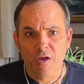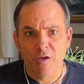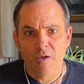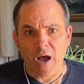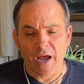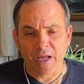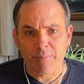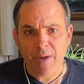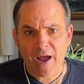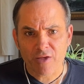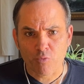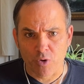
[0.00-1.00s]
I can
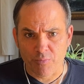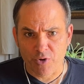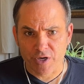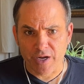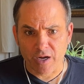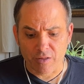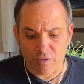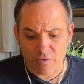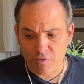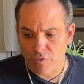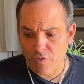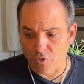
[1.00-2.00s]
password protect
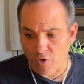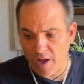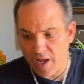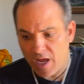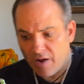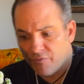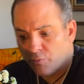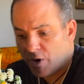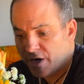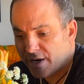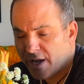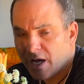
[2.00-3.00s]
this. So I have
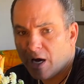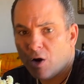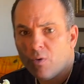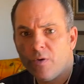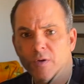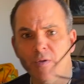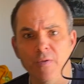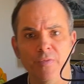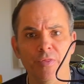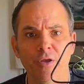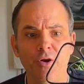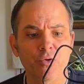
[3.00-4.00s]
right now,
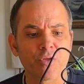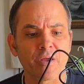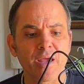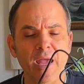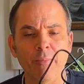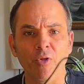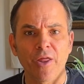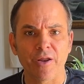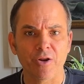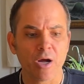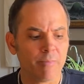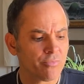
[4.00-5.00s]
here's the cable that it
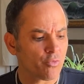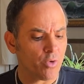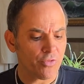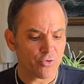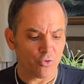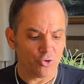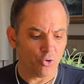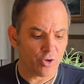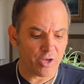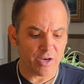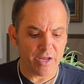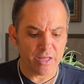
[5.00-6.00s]
comes with. So you'll
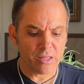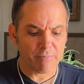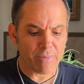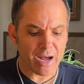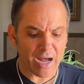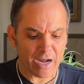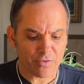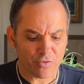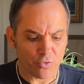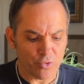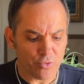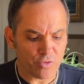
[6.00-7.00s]
get in the box. So
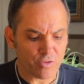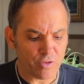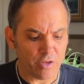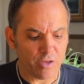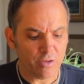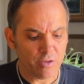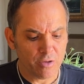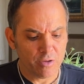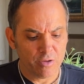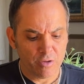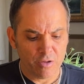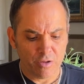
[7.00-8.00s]
you see,
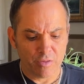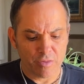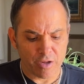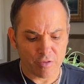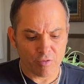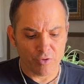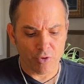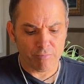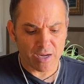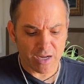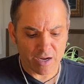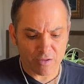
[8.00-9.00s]
nice little
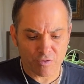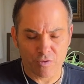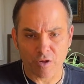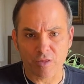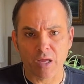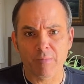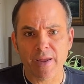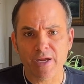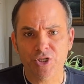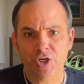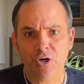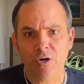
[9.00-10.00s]
box, nothing
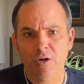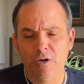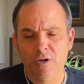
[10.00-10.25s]
major.